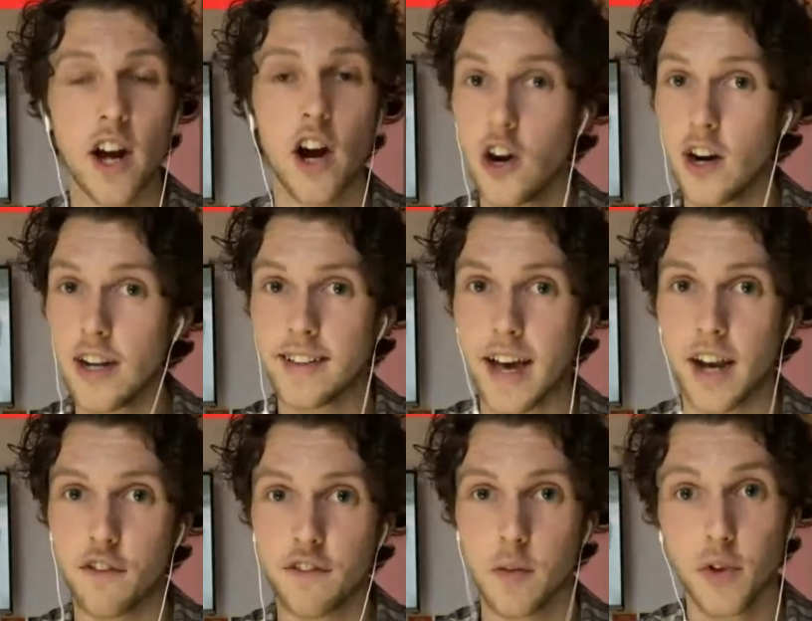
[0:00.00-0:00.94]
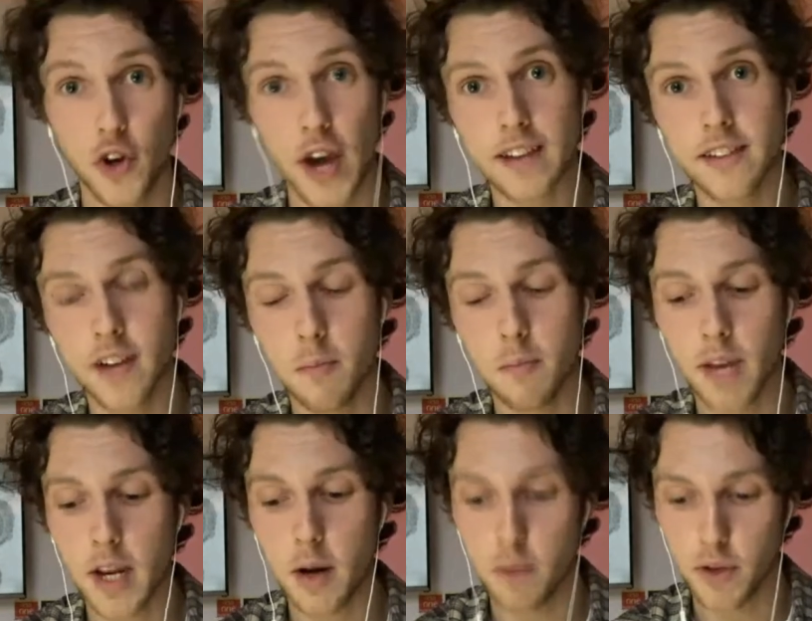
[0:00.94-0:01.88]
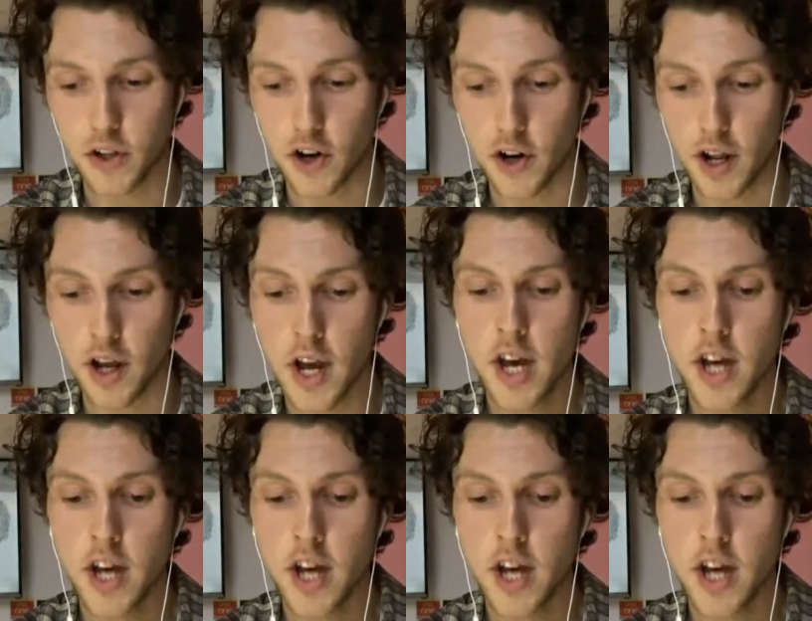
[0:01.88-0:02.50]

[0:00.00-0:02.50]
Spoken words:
early data from US company Moderna